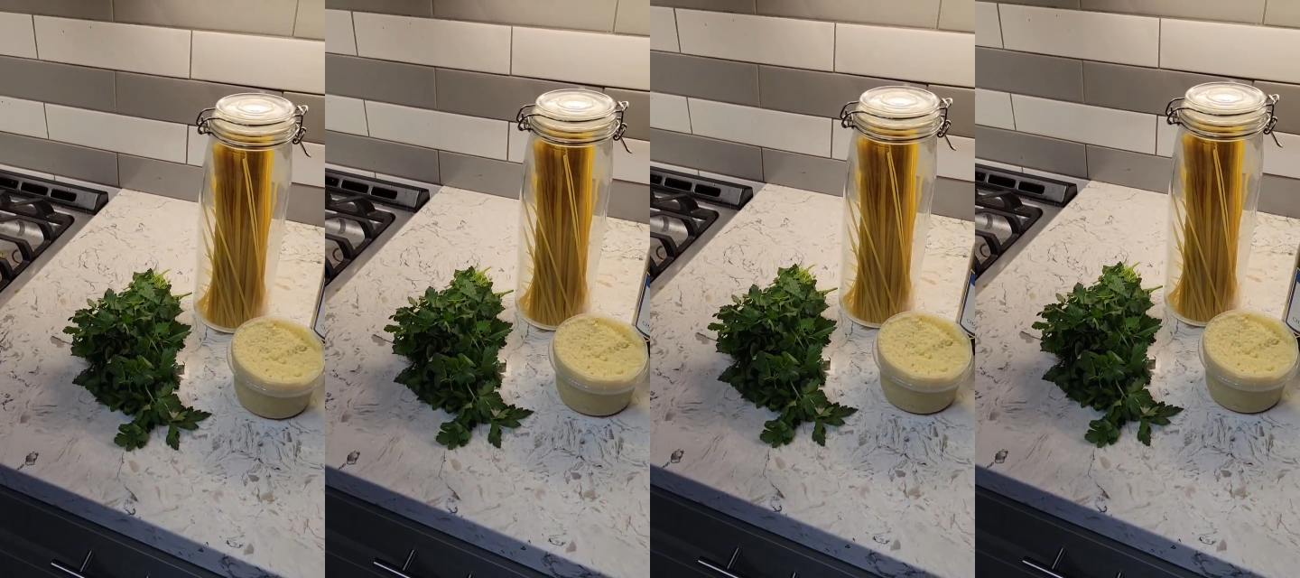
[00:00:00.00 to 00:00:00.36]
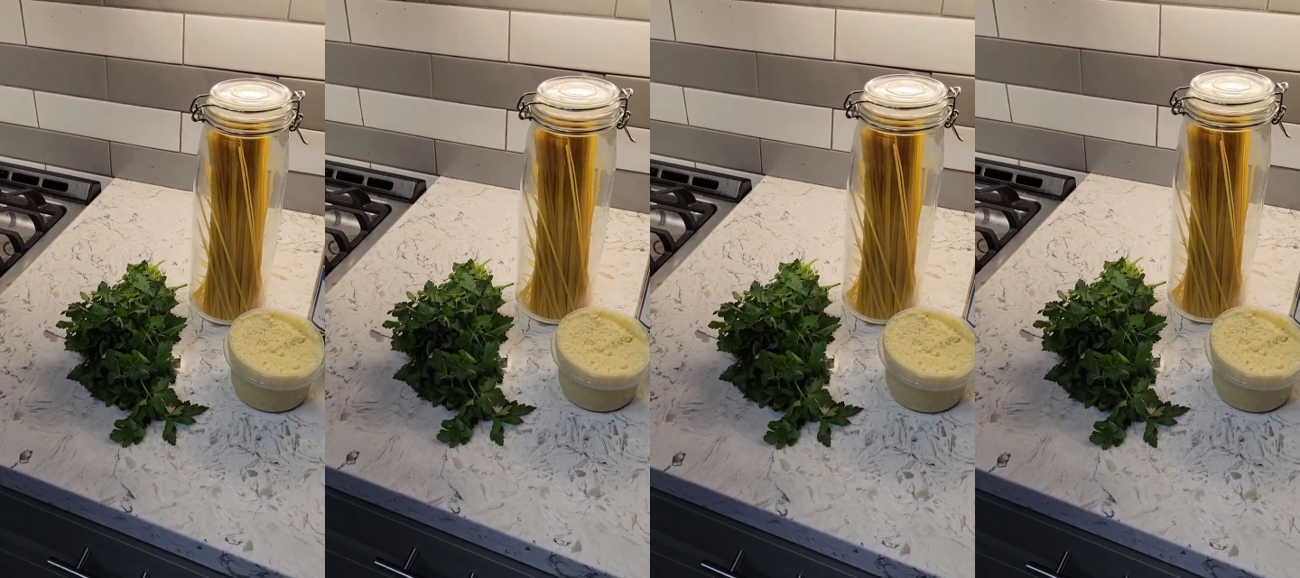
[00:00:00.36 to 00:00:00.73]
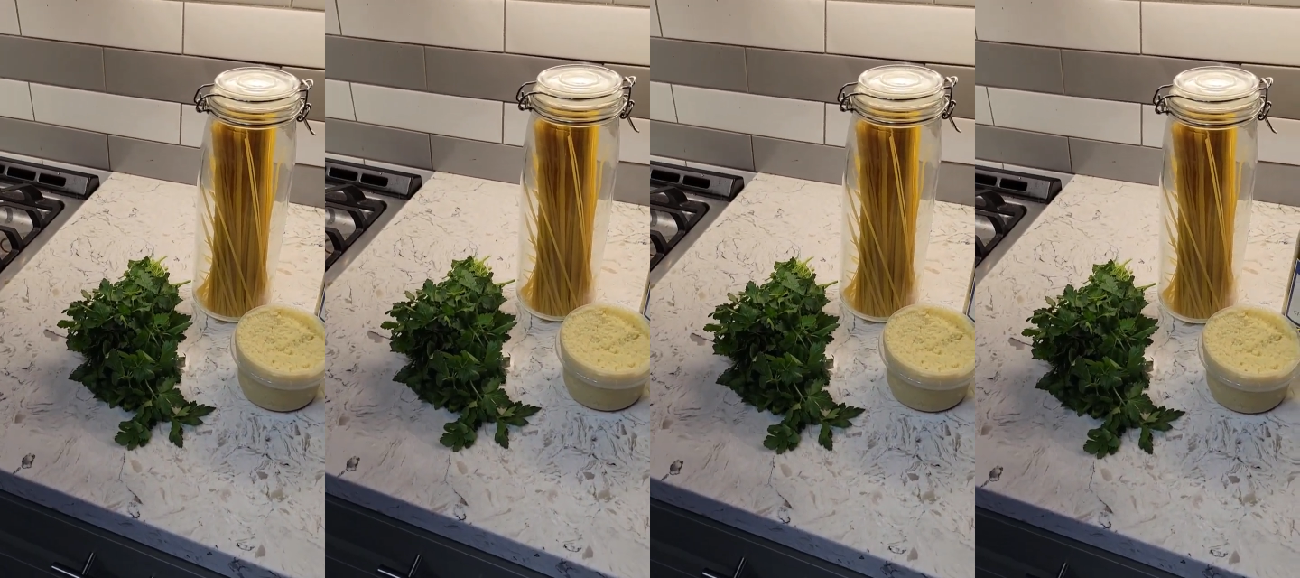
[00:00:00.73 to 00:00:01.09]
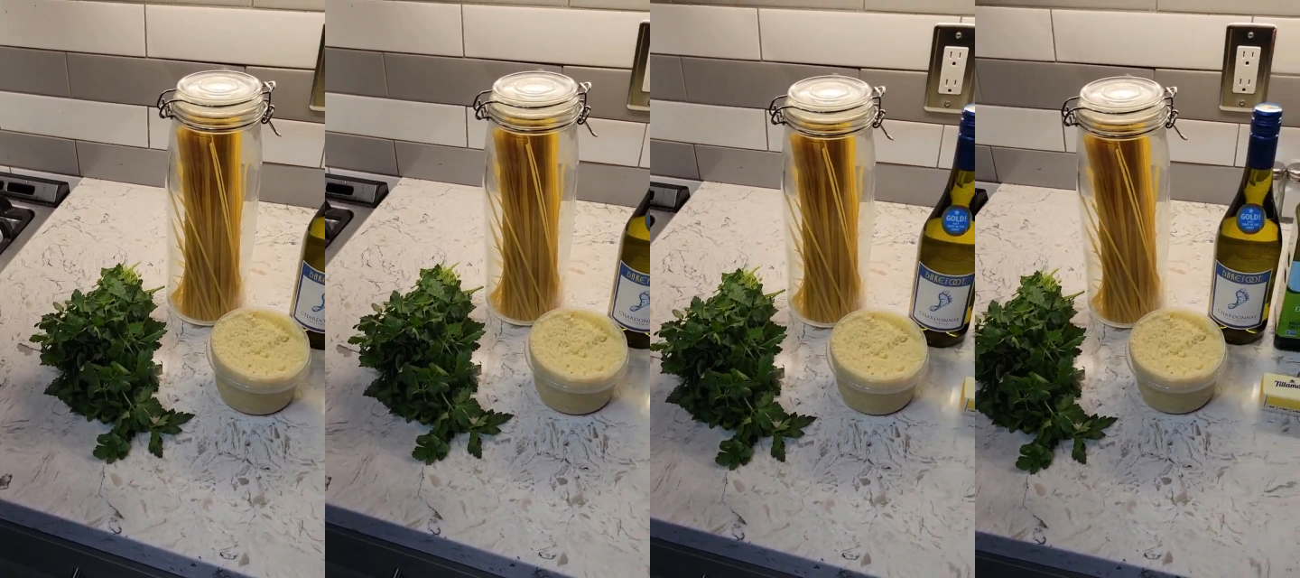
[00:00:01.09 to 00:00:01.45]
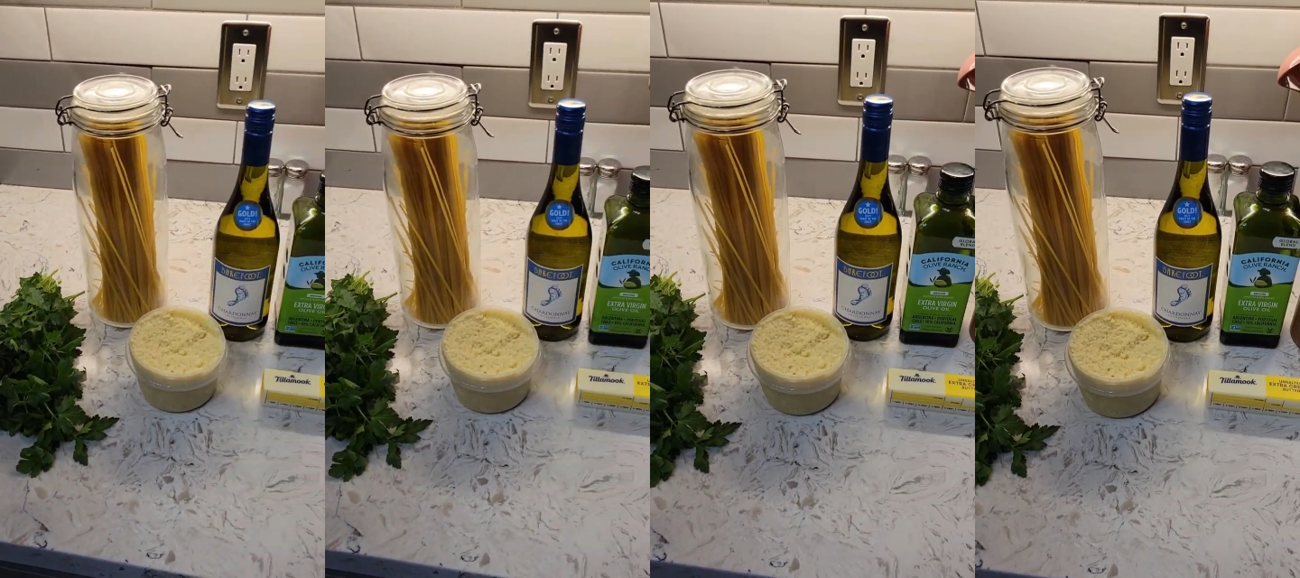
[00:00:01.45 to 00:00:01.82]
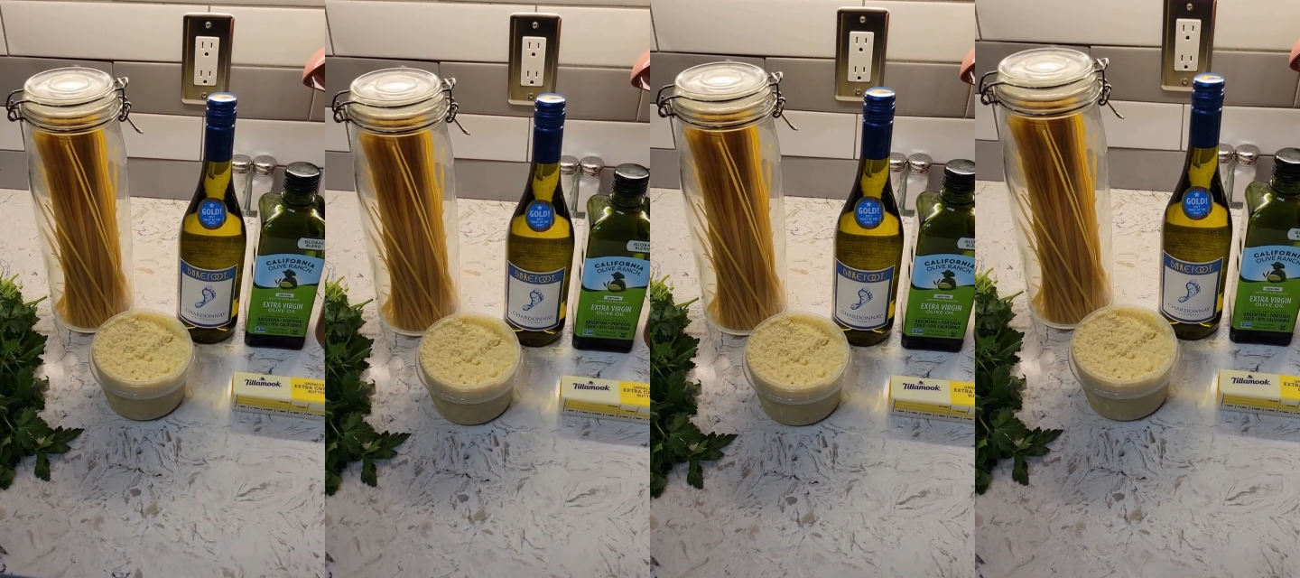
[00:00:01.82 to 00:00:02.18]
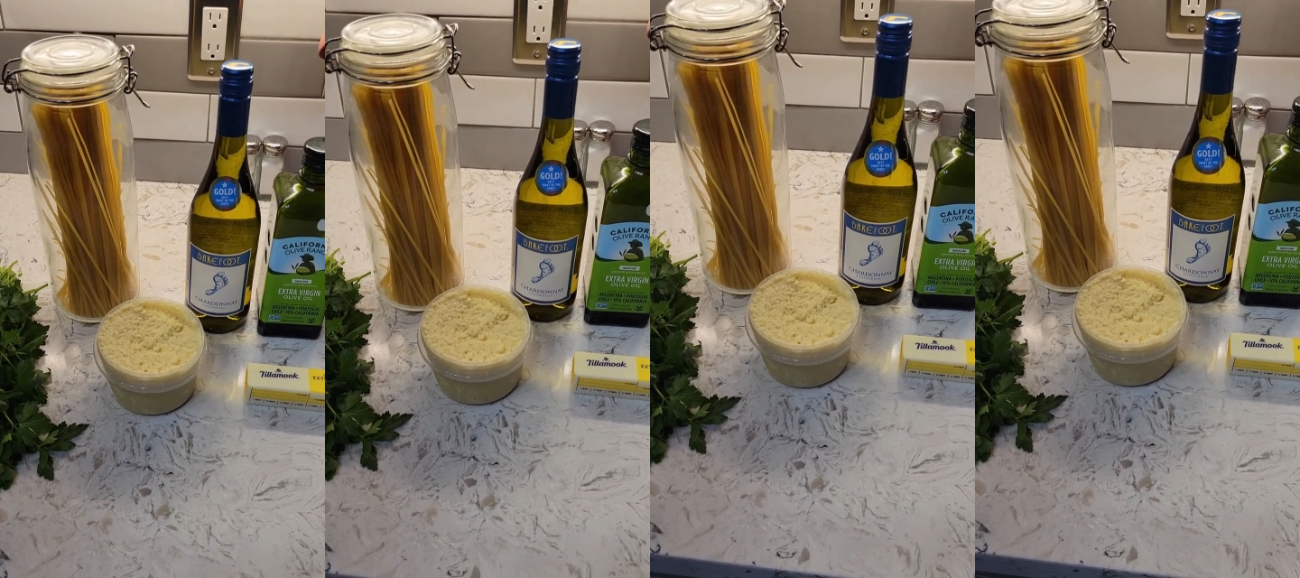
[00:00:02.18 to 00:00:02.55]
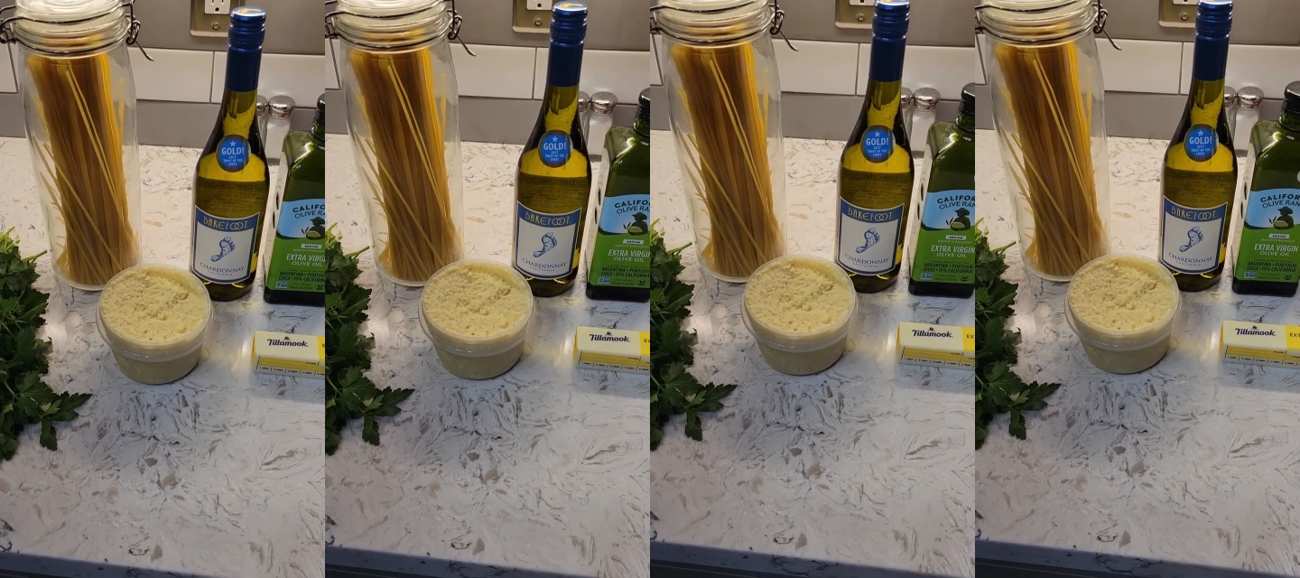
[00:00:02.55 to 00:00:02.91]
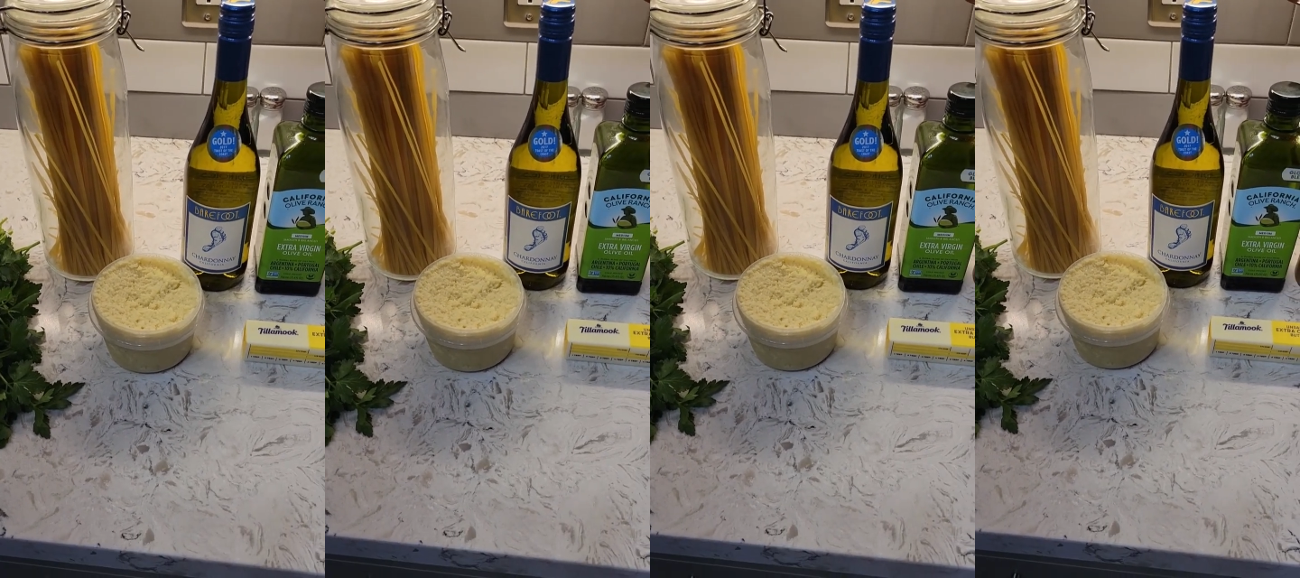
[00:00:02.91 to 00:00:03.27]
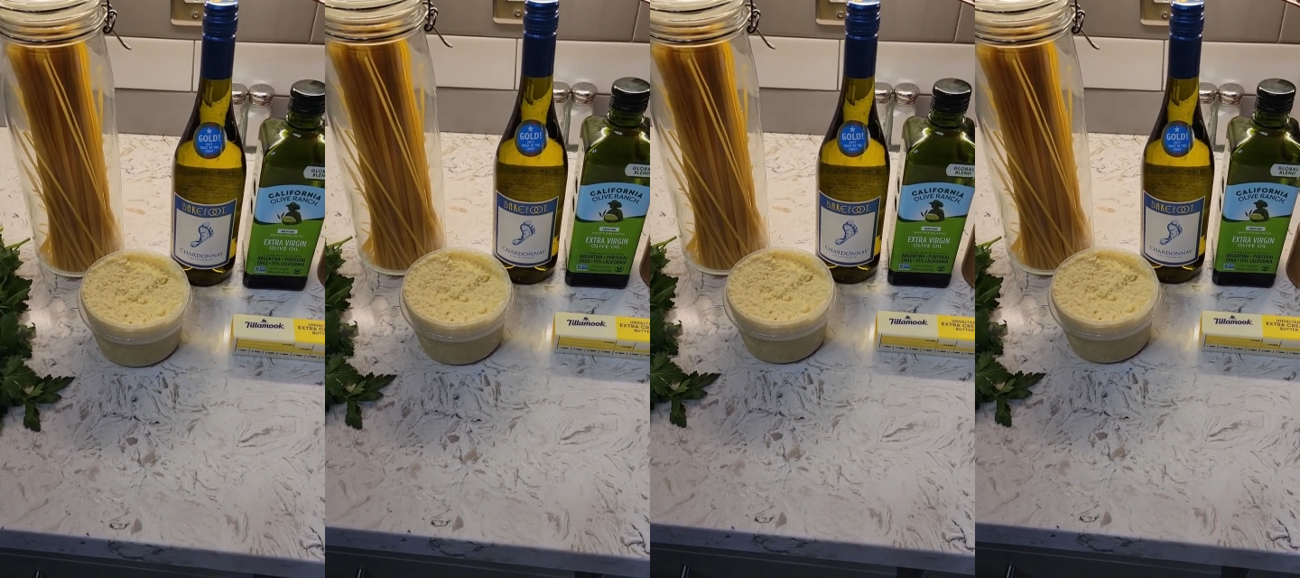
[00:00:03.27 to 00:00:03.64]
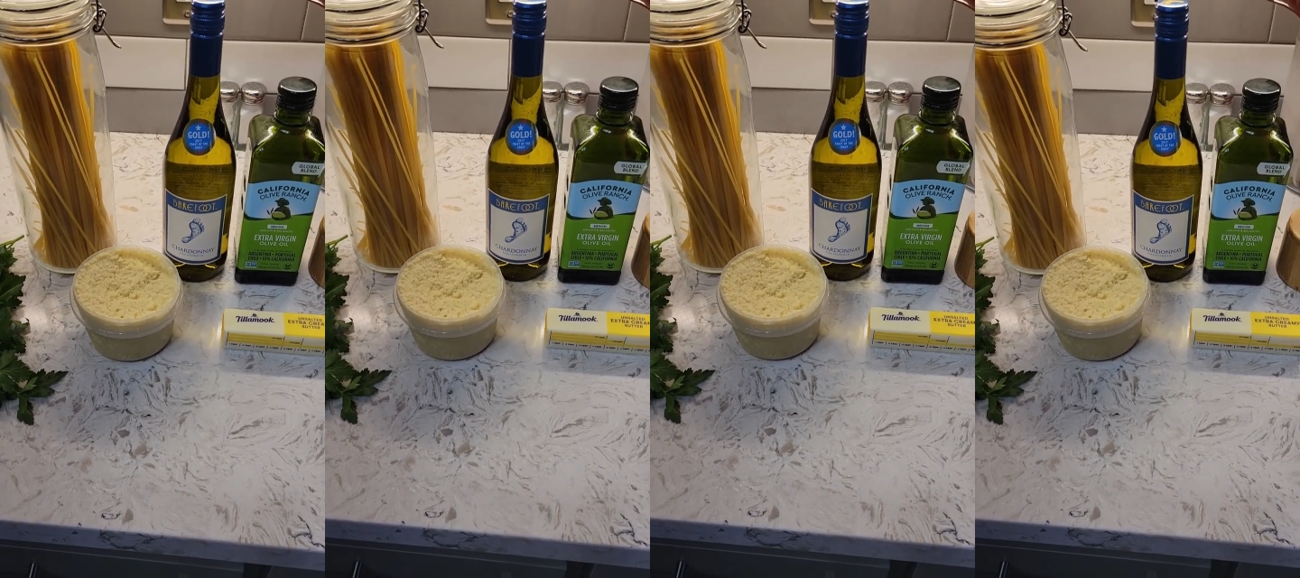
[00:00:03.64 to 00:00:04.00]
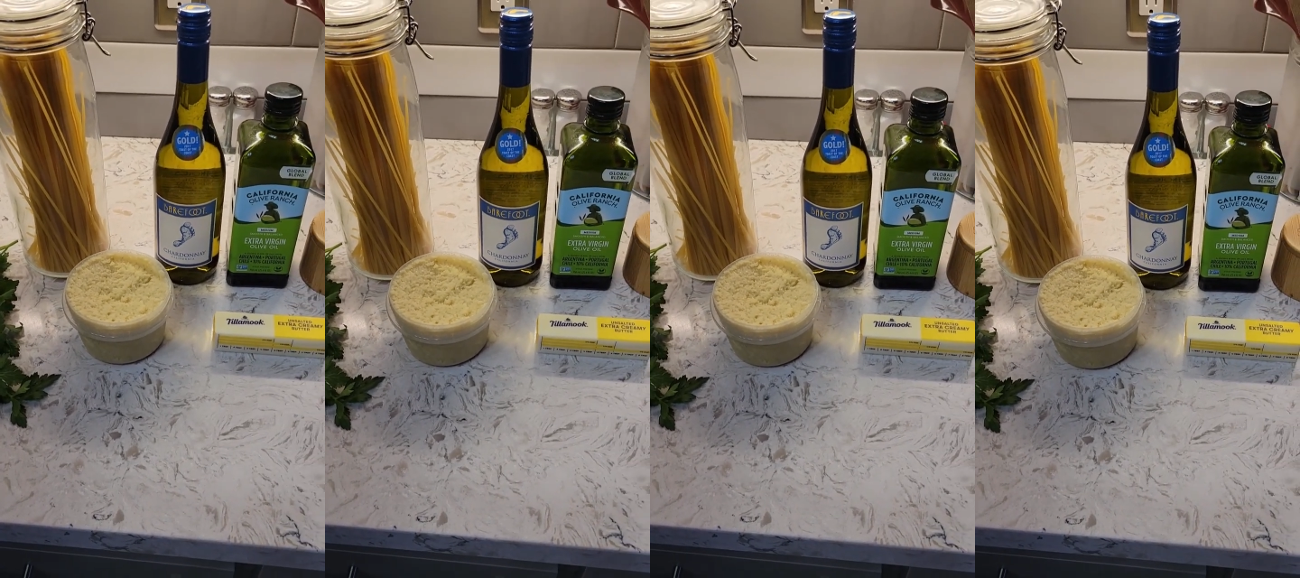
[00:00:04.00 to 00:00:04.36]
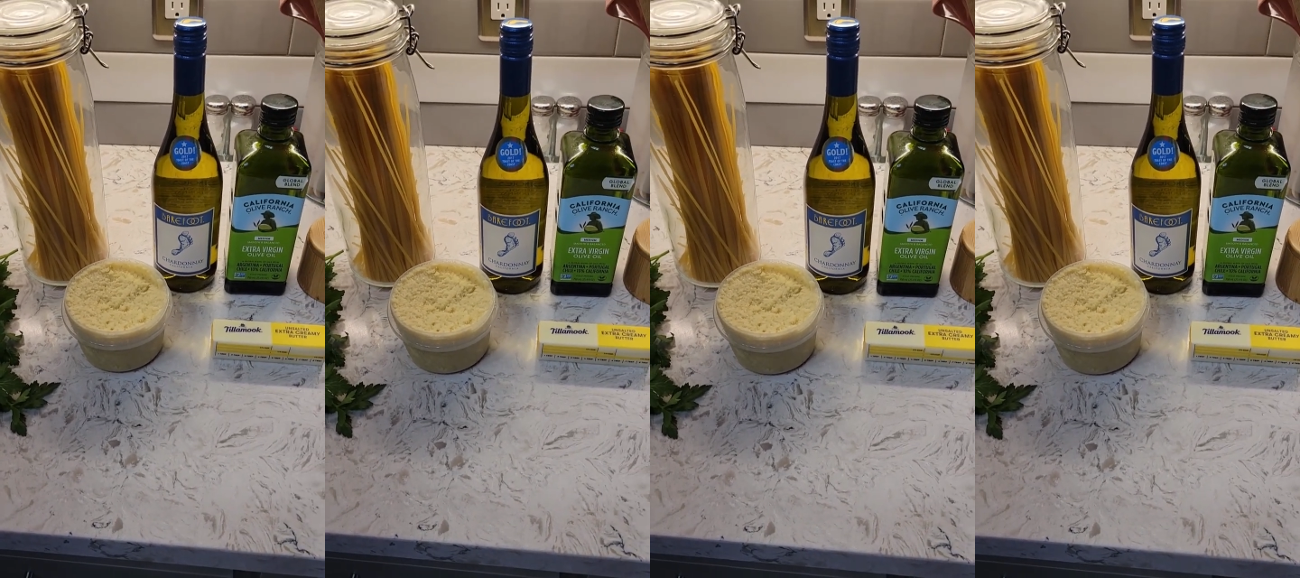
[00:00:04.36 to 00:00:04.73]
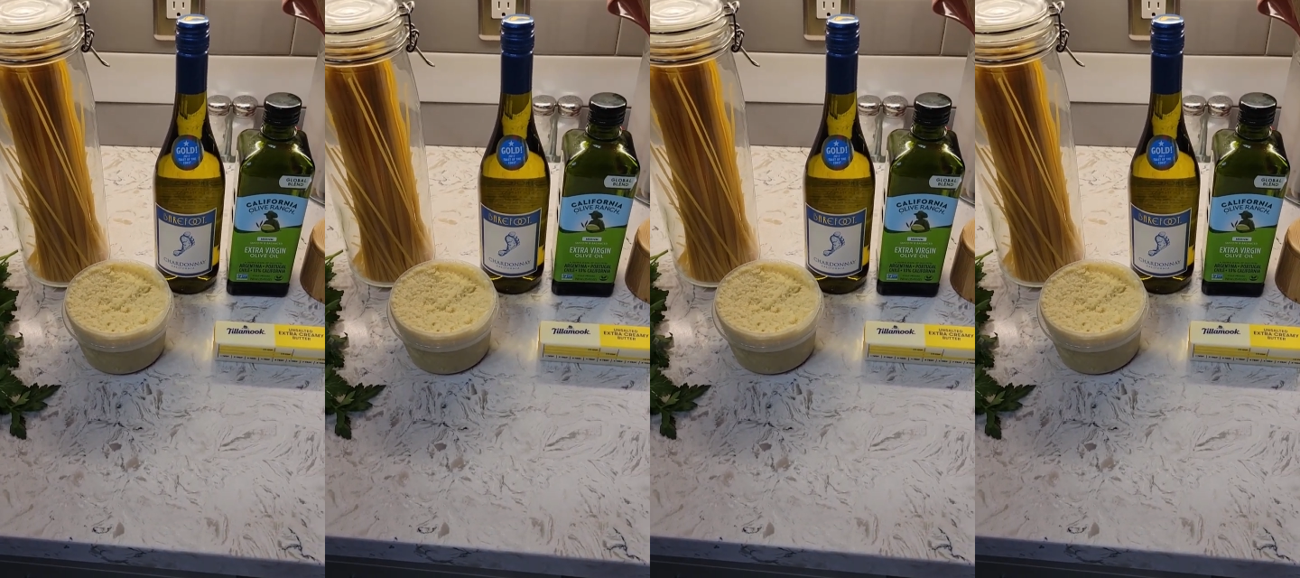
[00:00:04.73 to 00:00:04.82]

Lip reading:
(no speaker visible)